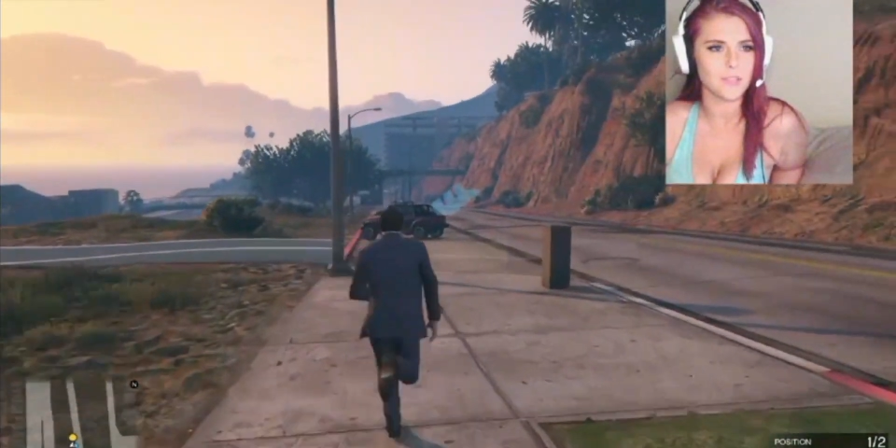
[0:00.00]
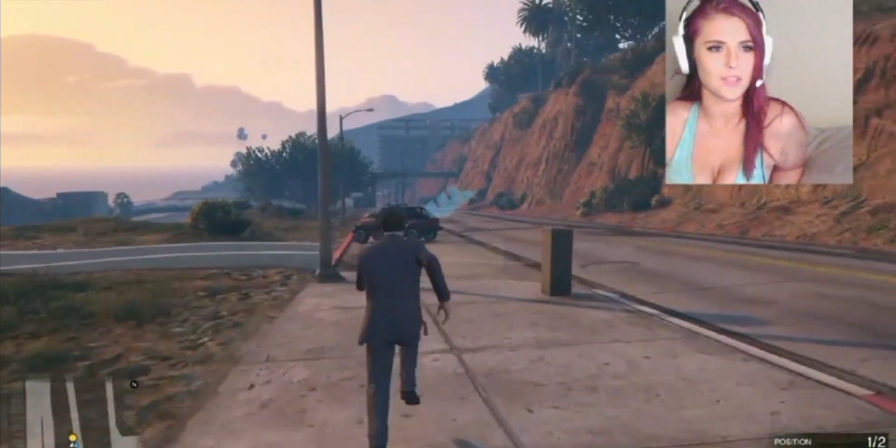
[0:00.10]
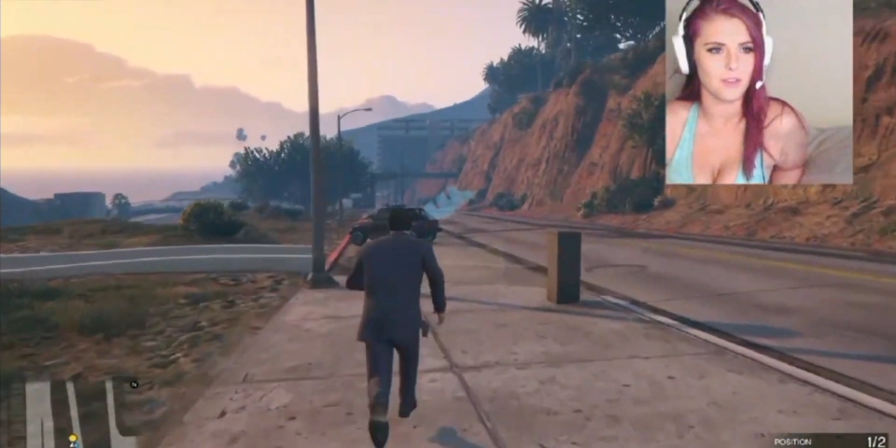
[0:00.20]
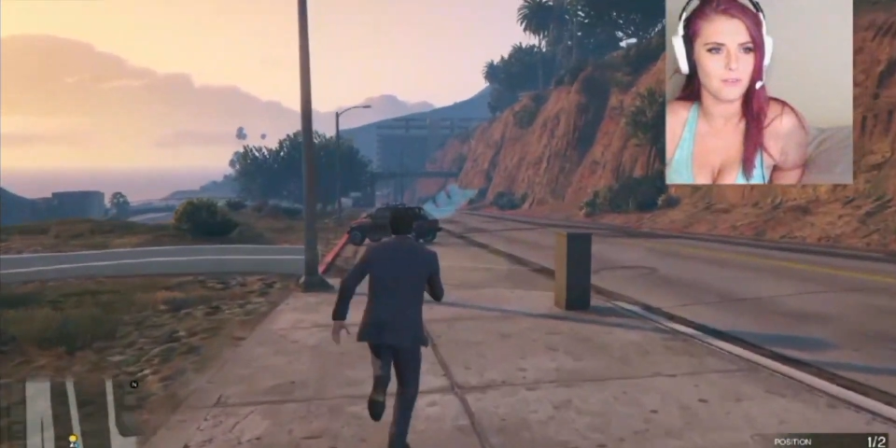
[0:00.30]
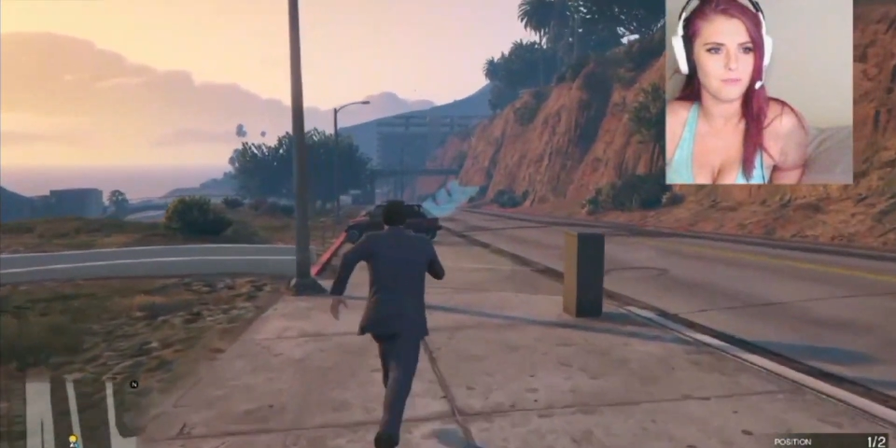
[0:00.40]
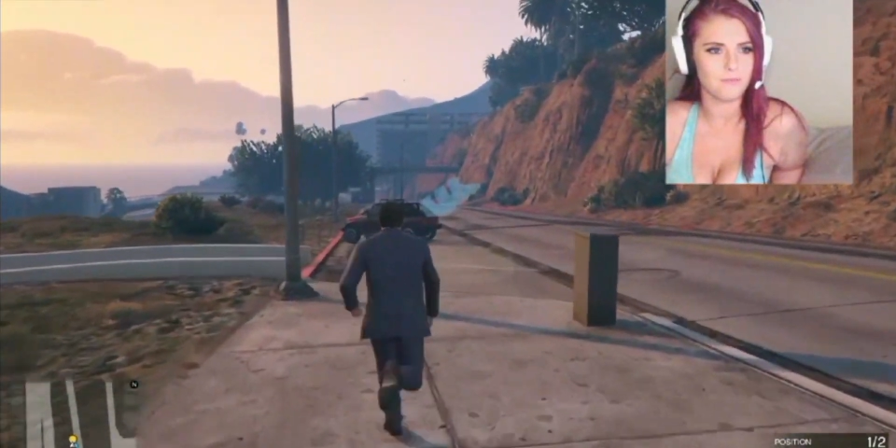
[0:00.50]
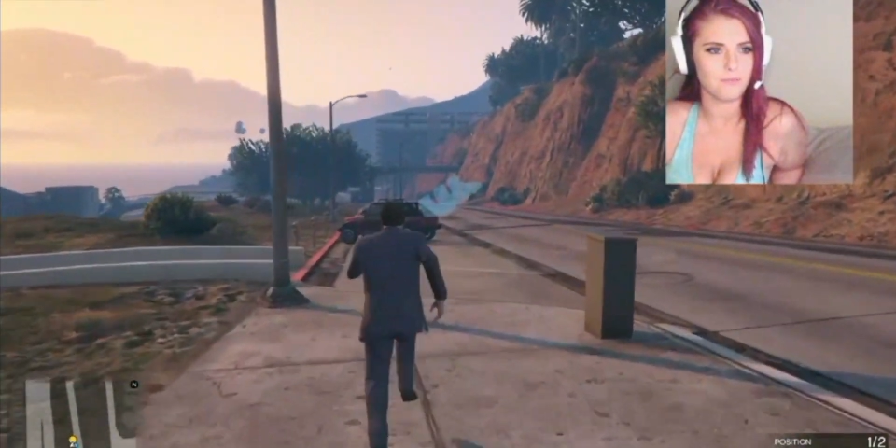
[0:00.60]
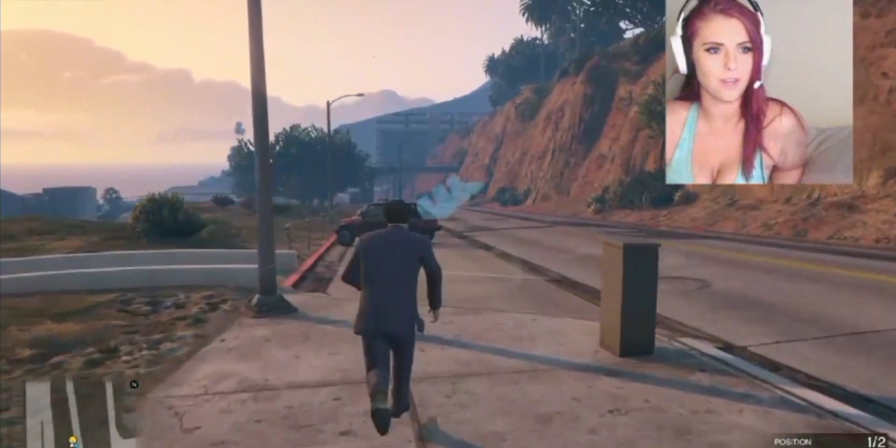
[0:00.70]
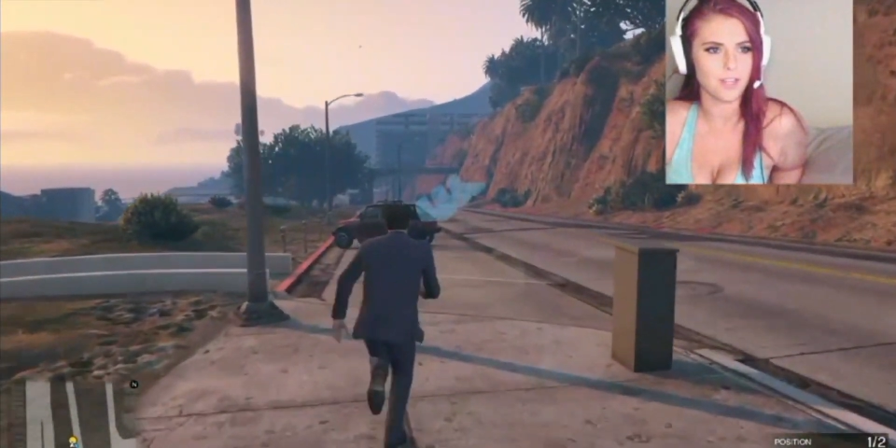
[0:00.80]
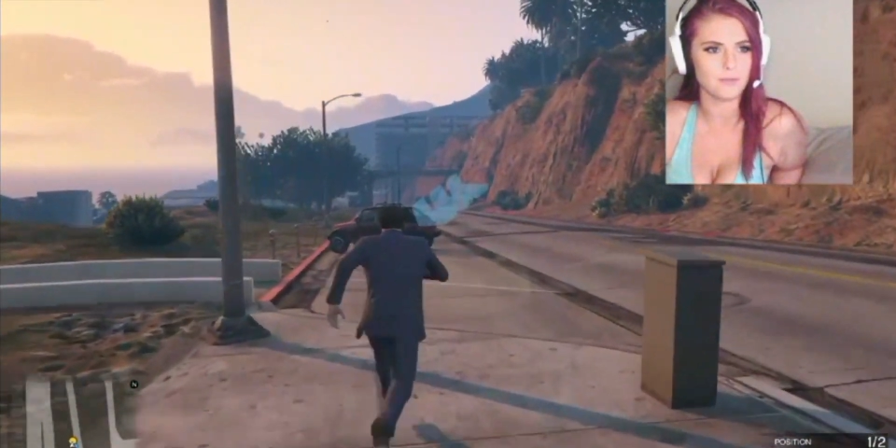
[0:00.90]
What the
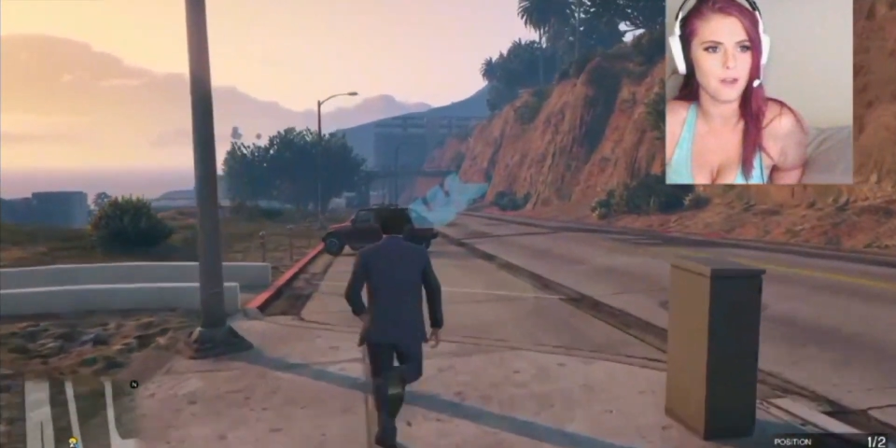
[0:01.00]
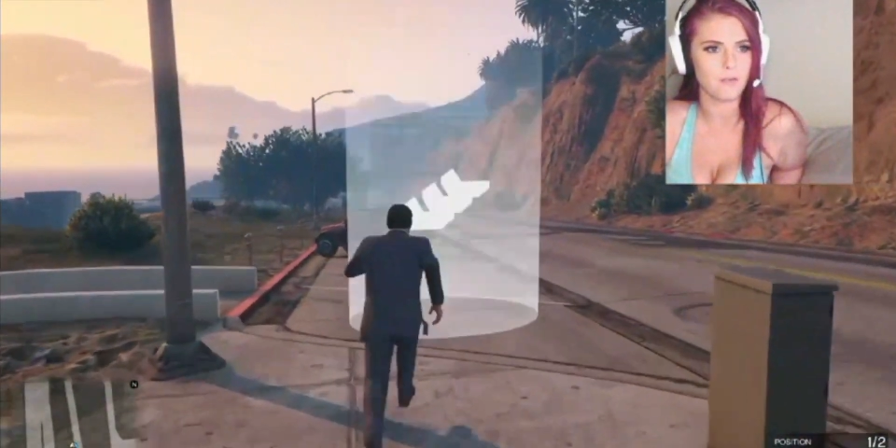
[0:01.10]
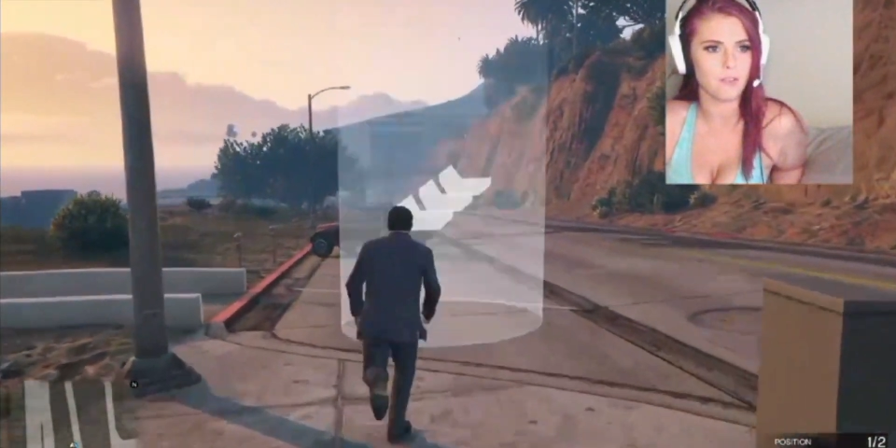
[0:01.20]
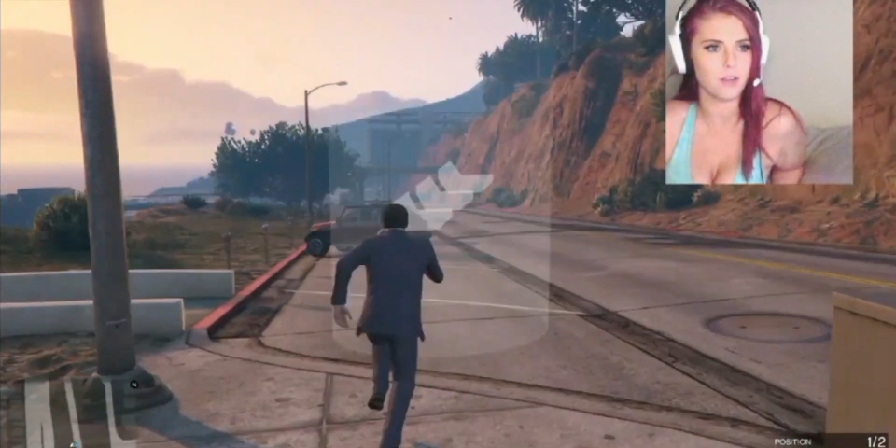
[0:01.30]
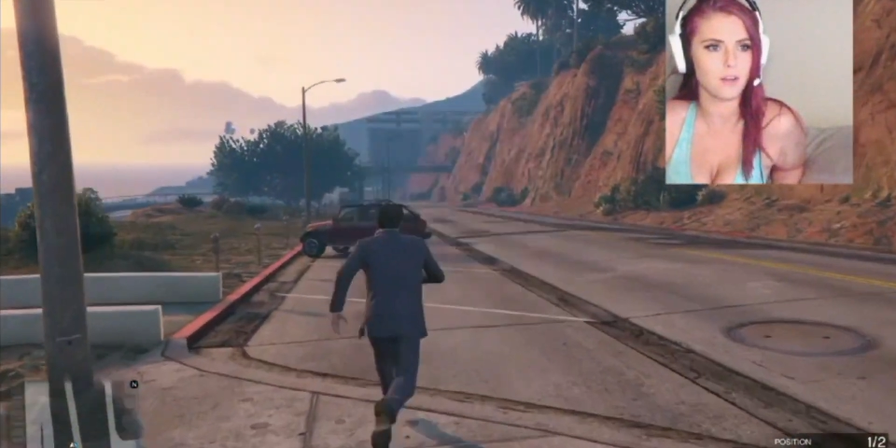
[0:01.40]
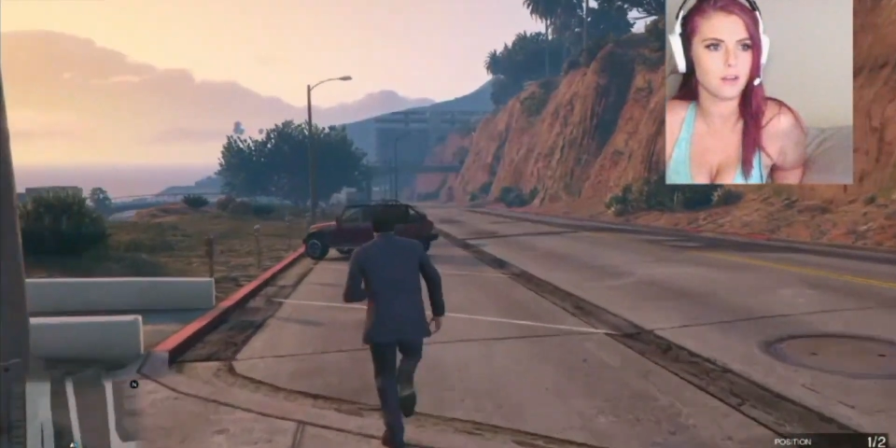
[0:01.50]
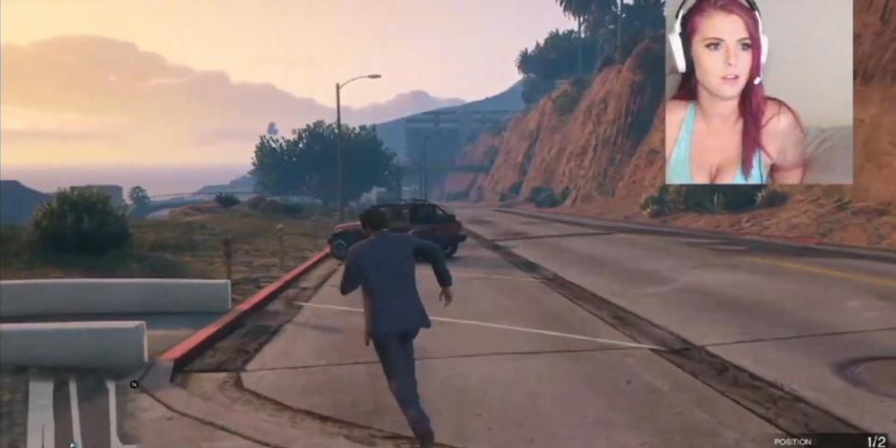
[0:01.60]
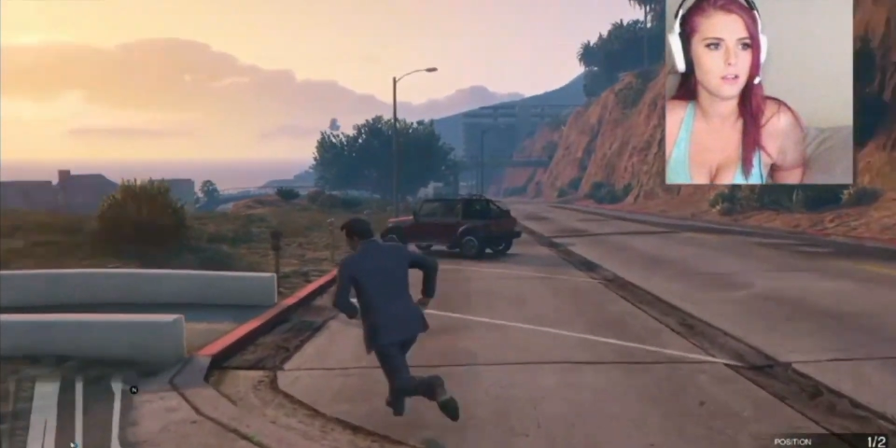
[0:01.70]
frick is wrong with her?